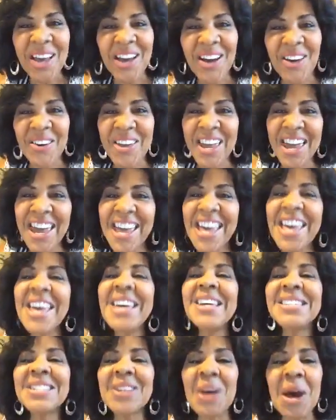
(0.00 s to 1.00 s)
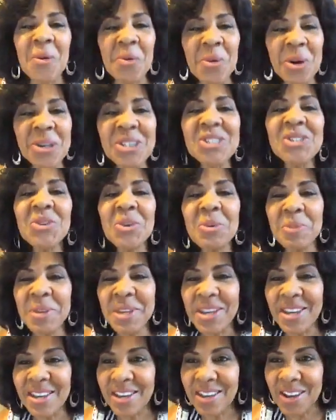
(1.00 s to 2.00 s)
Okay, so I want you to
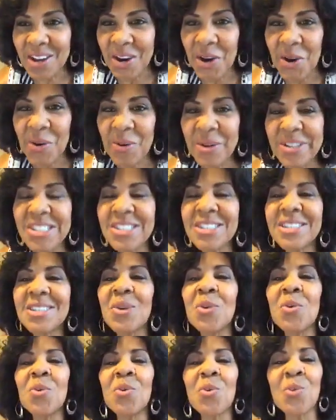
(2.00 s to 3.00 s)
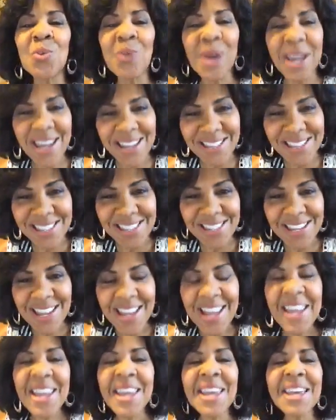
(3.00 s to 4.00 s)
be encouraged to rest,
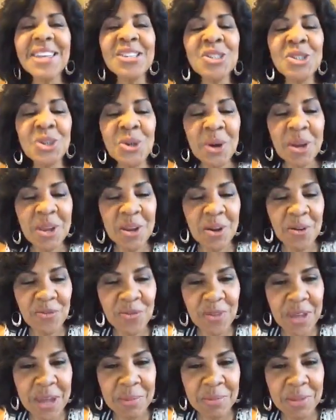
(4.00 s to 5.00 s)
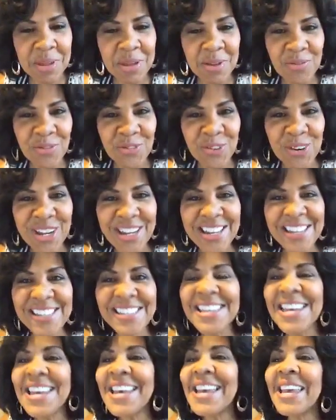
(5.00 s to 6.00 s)
enjoy your family and
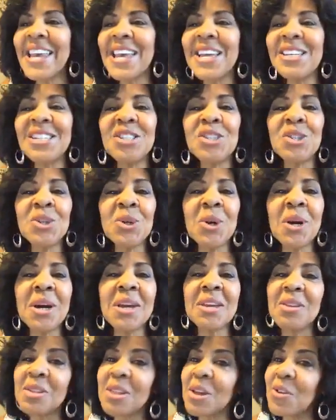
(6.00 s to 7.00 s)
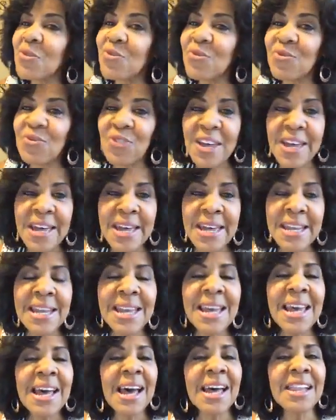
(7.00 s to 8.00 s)
friends, enjoy the fun.